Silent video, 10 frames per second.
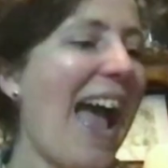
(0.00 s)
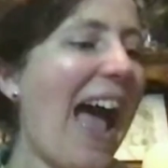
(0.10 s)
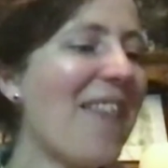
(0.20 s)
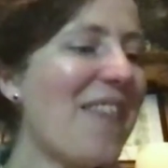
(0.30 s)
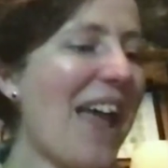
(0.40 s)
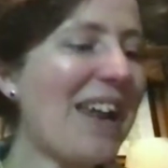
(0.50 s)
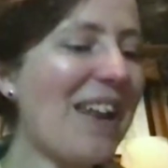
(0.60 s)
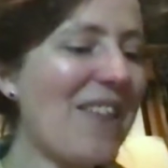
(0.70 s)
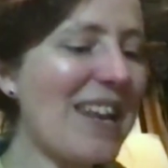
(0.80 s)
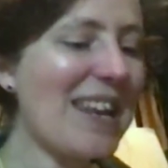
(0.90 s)
And
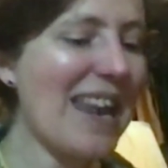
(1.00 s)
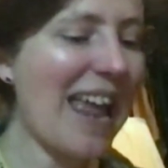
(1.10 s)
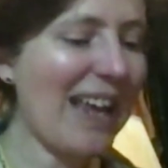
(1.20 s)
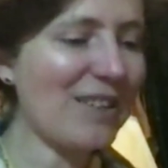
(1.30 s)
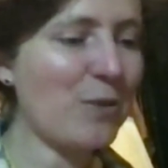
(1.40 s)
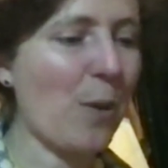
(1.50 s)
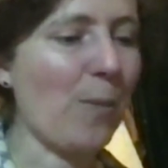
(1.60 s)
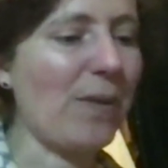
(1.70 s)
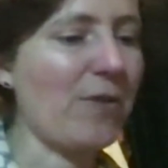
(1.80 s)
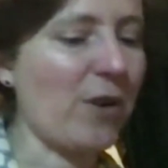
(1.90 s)
then the next
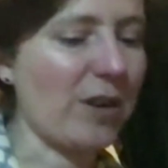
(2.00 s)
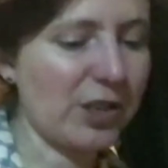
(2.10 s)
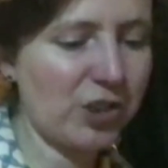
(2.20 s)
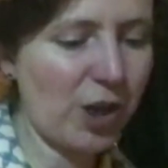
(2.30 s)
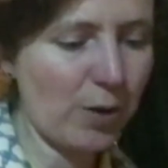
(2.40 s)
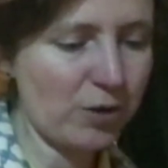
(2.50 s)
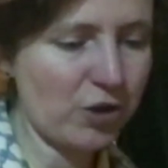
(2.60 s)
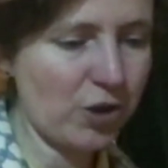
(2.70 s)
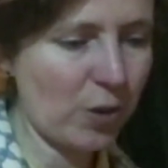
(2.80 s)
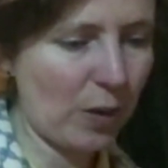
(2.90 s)
one we've got, I showed
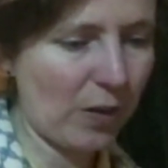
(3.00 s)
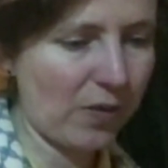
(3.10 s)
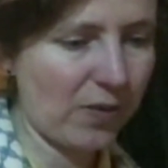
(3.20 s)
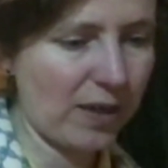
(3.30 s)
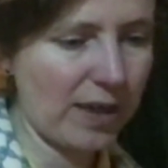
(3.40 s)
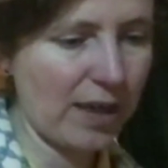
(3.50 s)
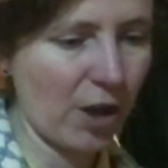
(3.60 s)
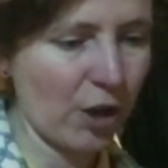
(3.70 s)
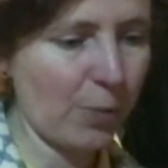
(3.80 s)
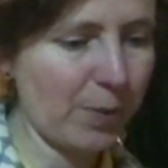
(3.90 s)
you a
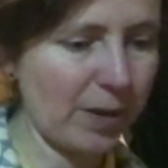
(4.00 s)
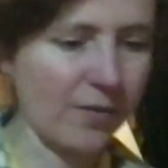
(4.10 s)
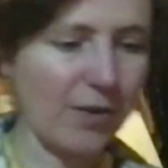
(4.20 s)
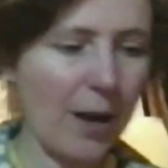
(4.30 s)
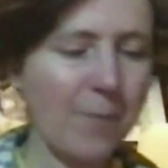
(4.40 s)
couple of